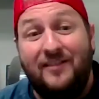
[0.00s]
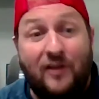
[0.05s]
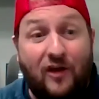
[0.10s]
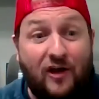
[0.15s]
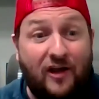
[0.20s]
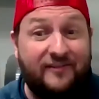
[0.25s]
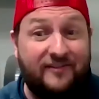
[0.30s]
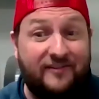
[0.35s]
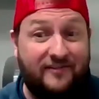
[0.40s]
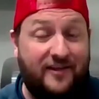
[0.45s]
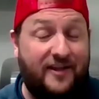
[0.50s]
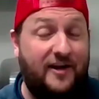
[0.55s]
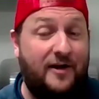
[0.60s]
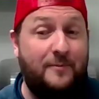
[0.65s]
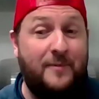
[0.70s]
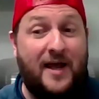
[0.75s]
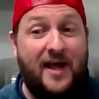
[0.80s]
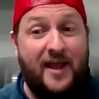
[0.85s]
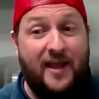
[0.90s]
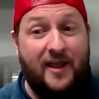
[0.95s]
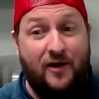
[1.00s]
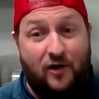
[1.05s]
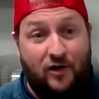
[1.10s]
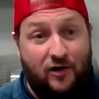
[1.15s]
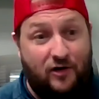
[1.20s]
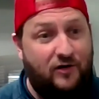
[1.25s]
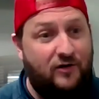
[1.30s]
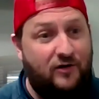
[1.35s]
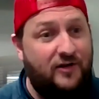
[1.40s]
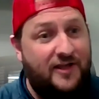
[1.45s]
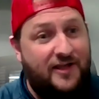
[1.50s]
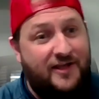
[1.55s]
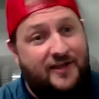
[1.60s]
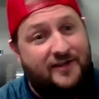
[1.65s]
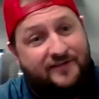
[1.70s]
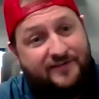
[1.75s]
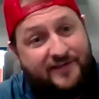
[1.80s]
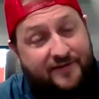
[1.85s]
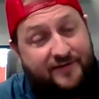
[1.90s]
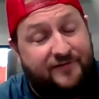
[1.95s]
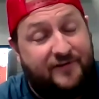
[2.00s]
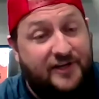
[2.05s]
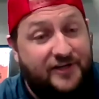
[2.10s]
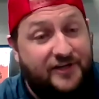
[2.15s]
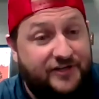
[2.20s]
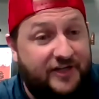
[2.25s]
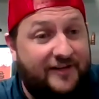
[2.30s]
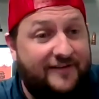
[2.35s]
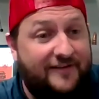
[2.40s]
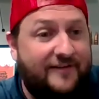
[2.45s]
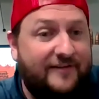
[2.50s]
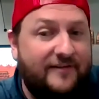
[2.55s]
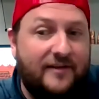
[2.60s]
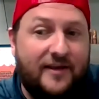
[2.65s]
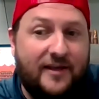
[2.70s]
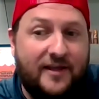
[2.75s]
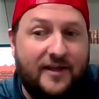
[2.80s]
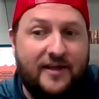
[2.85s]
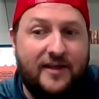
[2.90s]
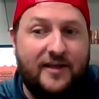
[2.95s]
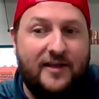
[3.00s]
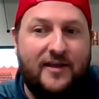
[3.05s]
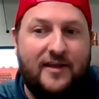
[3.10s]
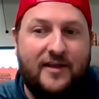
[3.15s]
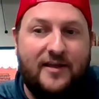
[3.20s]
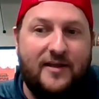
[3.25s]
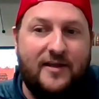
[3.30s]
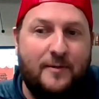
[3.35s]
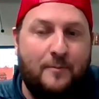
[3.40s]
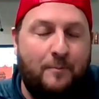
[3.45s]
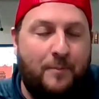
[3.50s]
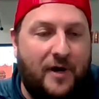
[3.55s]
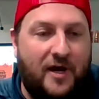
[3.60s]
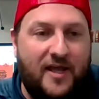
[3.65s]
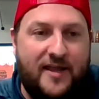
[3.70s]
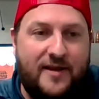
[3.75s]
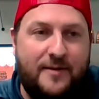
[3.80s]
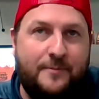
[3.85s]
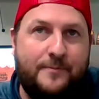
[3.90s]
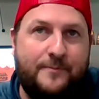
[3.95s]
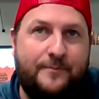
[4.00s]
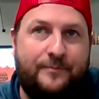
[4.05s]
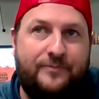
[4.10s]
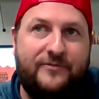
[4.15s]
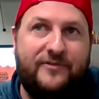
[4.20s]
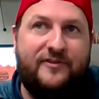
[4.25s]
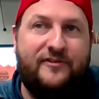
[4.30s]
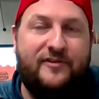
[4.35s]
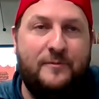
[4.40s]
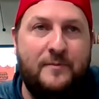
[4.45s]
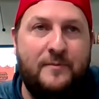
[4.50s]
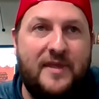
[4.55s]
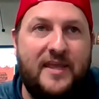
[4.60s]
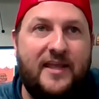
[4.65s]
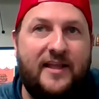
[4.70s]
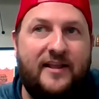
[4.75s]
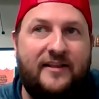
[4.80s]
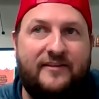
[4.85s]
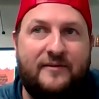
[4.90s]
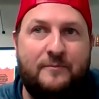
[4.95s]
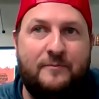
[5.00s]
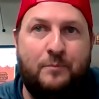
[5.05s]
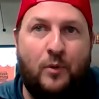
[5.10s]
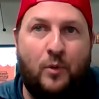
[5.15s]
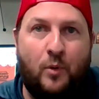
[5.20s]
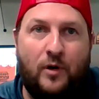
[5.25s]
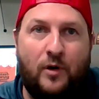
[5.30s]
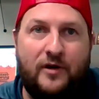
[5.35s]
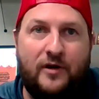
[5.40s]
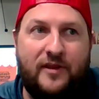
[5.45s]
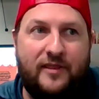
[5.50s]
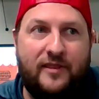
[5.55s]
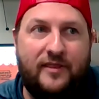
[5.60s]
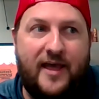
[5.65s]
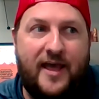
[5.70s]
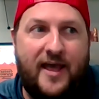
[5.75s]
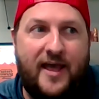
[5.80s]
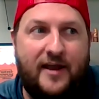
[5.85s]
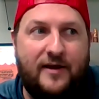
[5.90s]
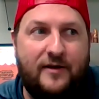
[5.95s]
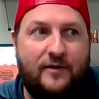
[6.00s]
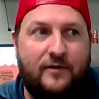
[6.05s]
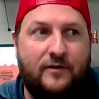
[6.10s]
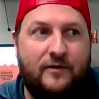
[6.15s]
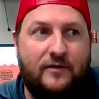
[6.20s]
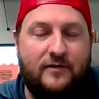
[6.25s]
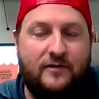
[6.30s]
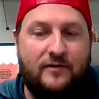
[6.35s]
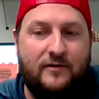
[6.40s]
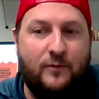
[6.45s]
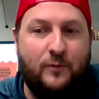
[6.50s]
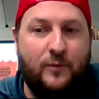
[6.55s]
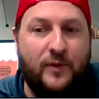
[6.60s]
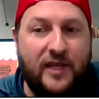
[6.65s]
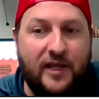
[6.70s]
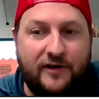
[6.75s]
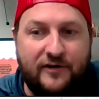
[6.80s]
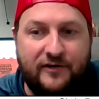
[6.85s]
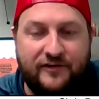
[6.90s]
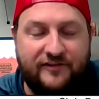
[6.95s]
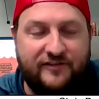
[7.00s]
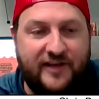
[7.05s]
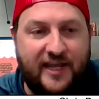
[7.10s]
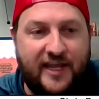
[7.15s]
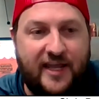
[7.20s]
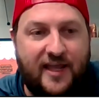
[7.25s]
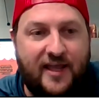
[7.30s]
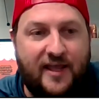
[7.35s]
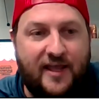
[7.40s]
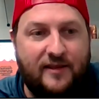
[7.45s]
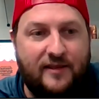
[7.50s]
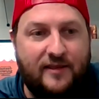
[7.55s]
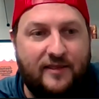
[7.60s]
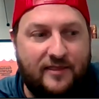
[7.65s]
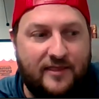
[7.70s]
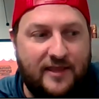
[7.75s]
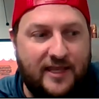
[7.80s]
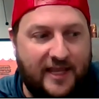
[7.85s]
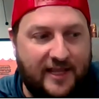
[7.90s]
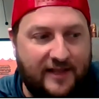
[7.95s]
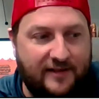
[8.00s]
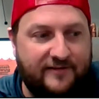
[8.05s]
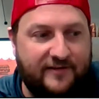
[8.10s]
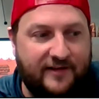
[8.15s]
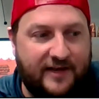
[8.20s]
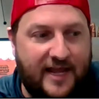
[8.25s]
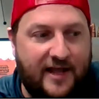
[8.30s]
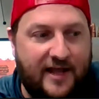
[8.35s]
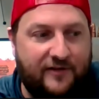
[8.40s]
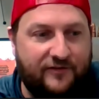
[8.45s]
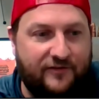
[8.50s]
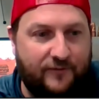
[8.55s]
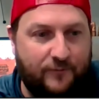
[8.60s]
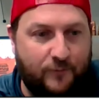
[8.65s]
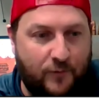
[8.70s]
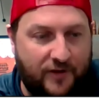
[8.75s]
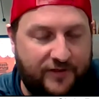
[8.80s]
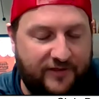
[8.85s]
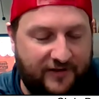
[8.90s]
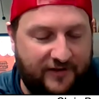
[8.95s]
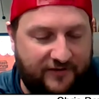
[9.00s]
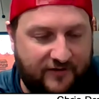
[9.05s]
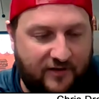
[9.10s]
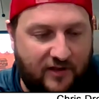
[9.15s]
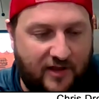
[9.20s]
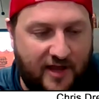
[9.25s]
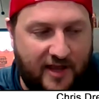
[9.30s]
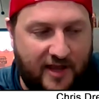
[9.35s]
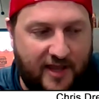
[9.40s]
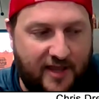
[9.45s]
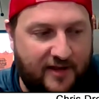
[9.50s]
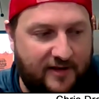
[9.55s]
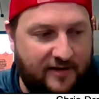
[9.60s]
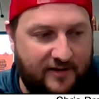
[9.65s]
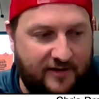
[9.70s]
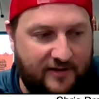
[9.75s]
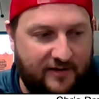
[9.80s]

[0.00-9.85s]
loss leader by all definitions yeah but to me it's important that we understand the ins and outs of what this client